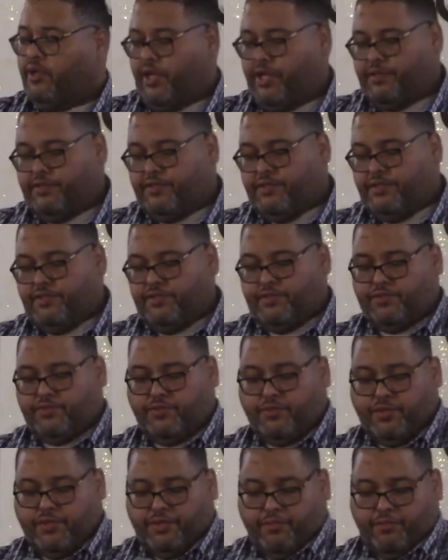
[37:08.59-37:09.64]
and to
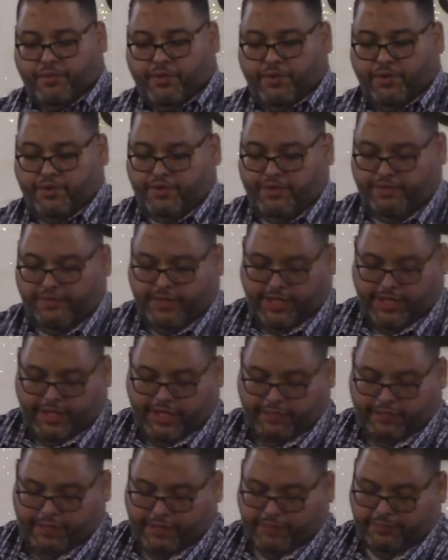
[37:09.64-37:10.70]
destroy the works of the
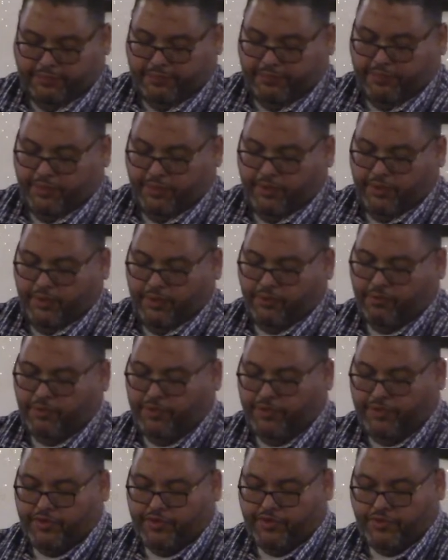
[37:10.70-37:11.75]
enemy
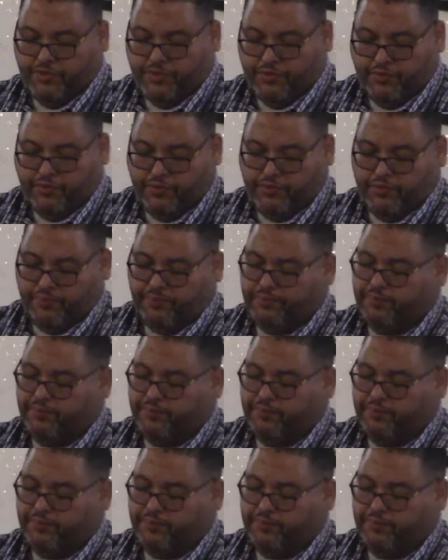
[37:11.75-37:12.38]
with truth.